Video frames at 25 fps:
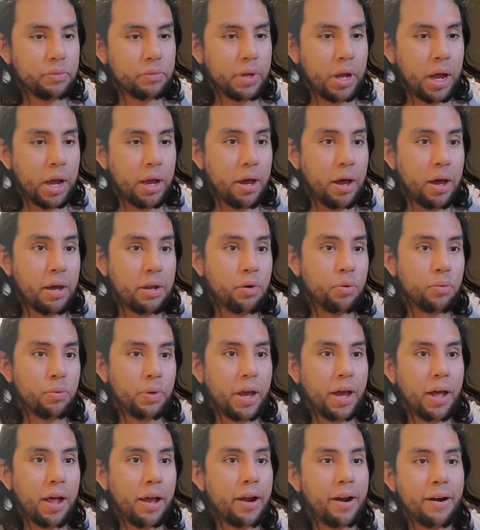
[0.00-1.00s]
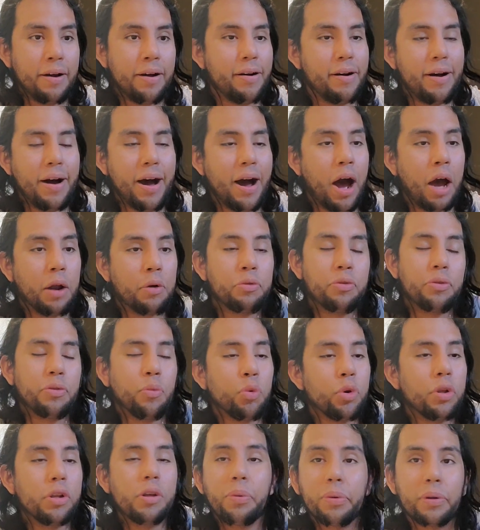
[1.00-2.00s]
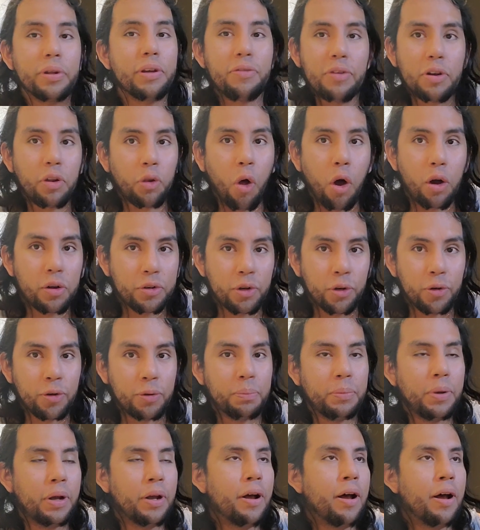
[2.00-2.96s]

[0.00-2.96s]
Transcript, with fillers: I don't, I don't really believe in it long term.